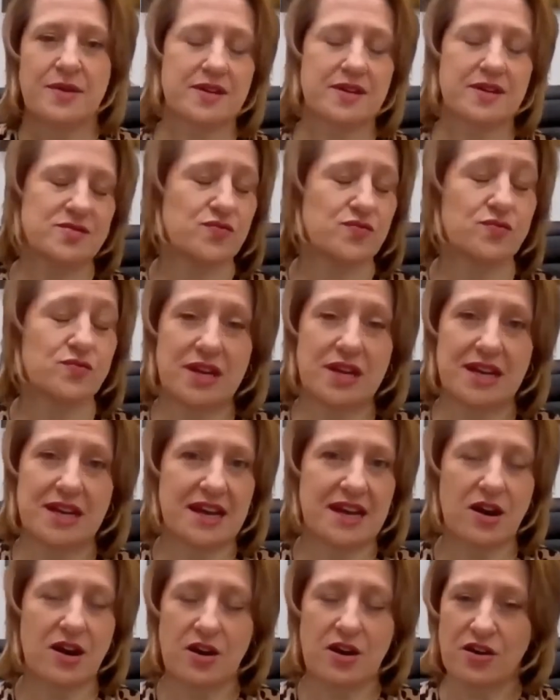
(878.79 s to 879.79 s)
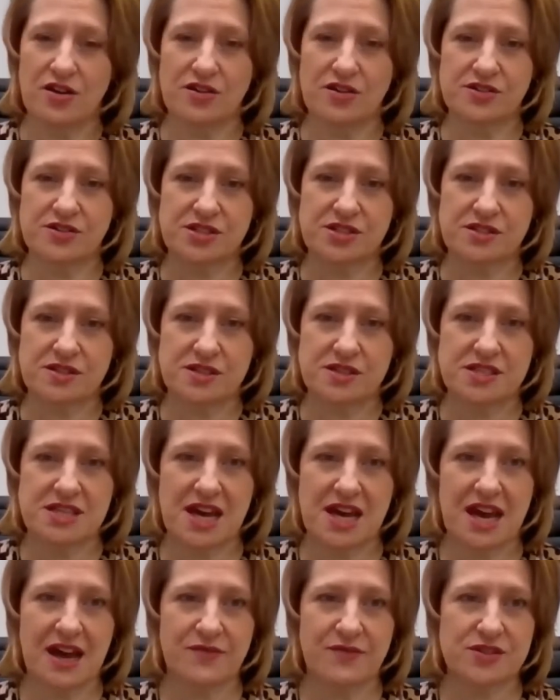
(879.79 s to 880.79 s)
It's really hard to
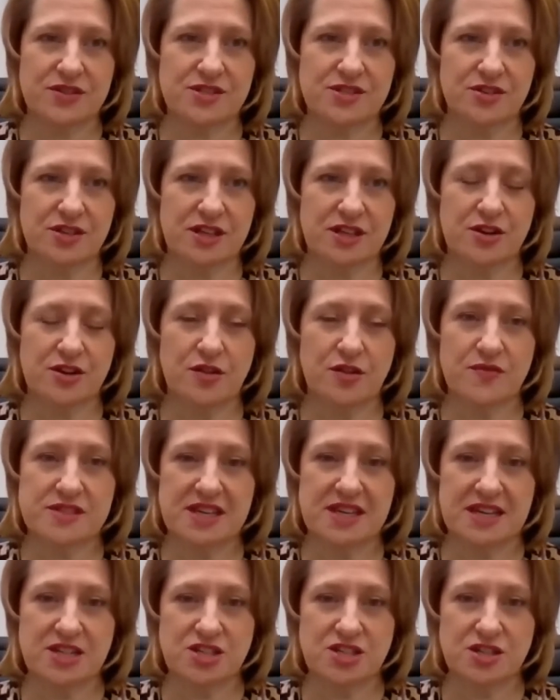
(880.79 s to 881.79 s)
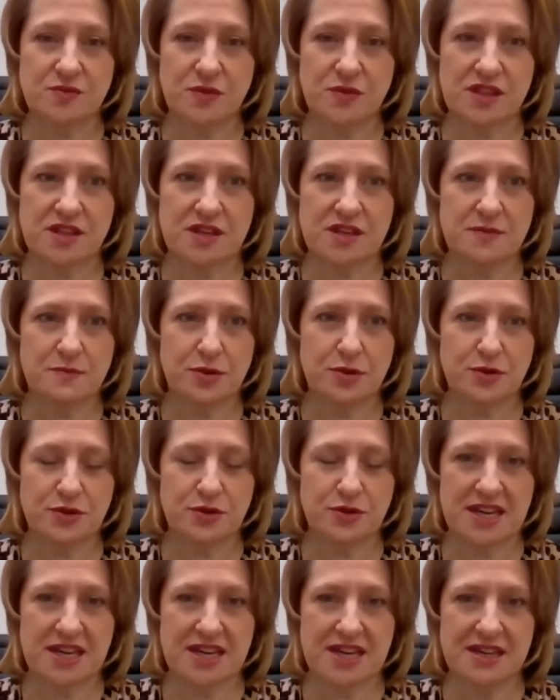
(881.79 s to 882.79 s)
have a solid conversation with an
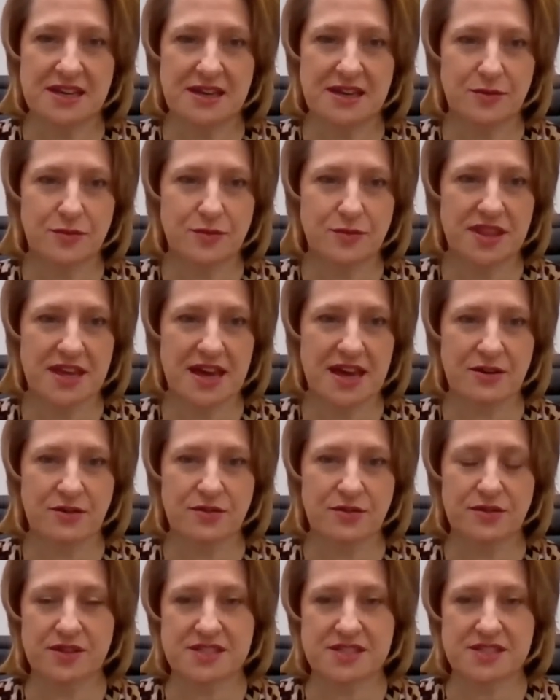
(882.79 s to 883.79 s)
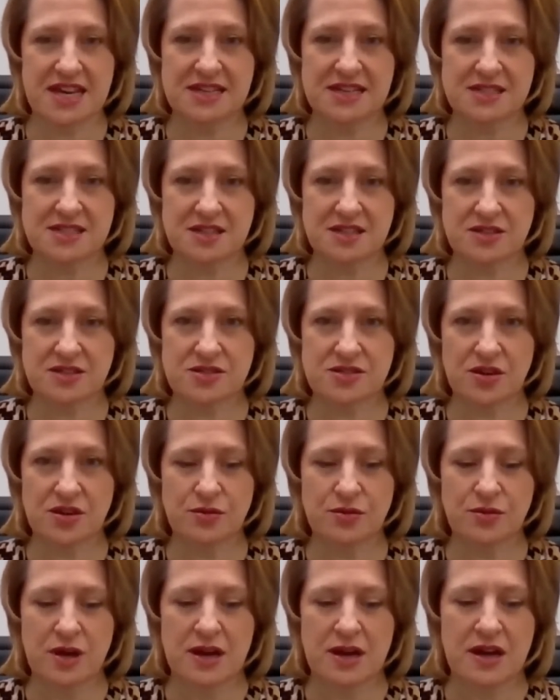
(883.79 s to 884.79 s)
employee without the data.
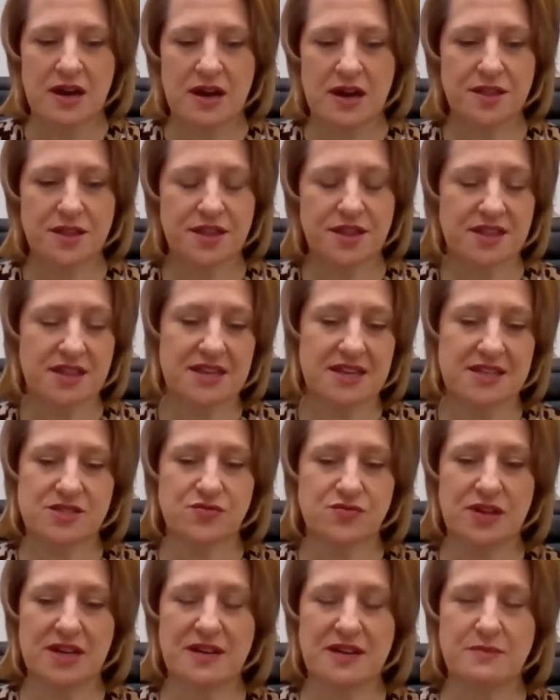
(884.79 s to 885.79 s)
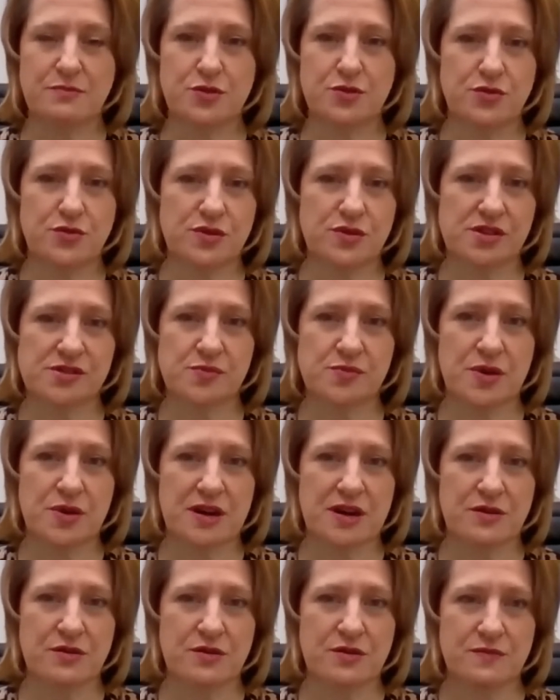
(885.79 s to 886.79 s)
So I think that's really important as
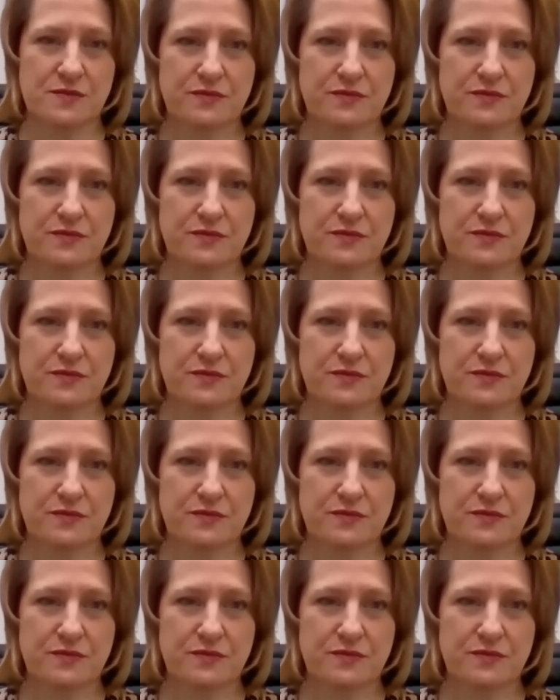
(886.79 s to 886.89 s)
well. Yeah.